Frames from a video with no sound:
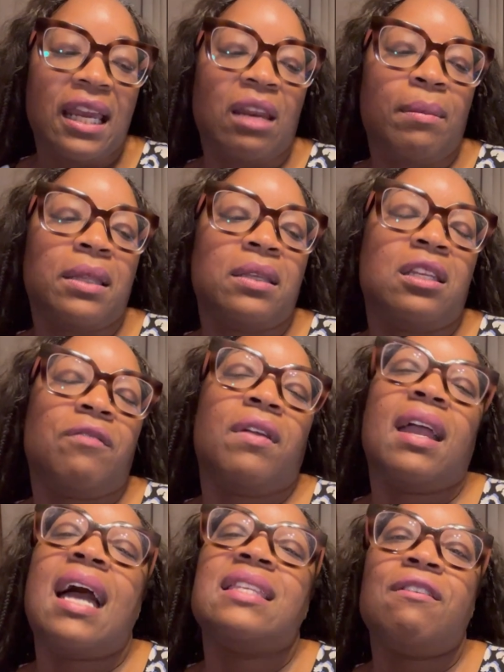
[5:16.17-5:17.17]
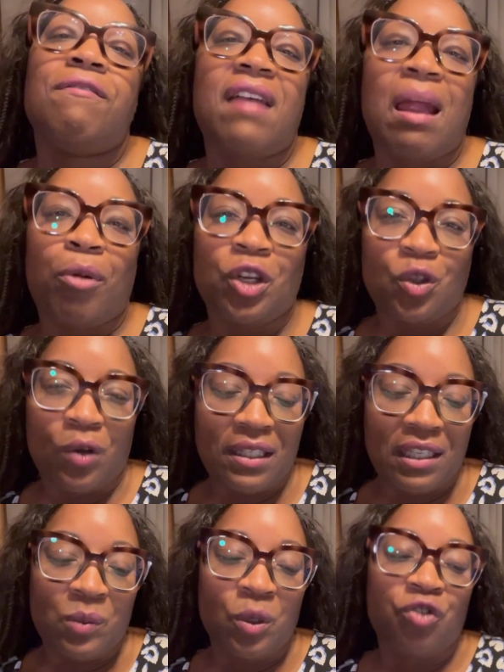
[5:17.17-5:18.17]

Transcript: thinking about the different kinds of fabric choices,